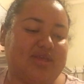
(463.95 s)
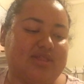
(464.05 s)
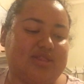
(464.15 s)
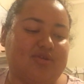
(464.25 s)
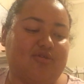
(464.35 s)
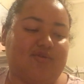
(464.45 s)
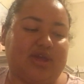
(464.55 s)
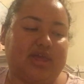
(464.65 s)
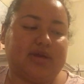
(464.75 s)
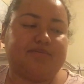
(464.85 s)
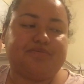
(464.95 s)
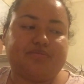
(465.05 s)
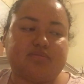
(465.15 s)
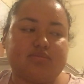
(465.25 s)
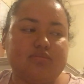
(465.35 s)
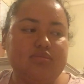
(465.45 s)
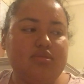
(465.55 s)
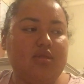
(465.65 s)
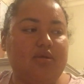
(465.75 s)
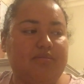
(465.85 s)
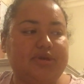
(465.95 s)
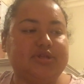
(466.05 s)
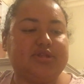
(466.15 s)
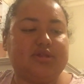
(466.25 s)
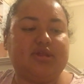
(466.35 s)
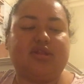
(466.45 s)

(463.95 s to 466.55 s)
It's nerve wracking, but it's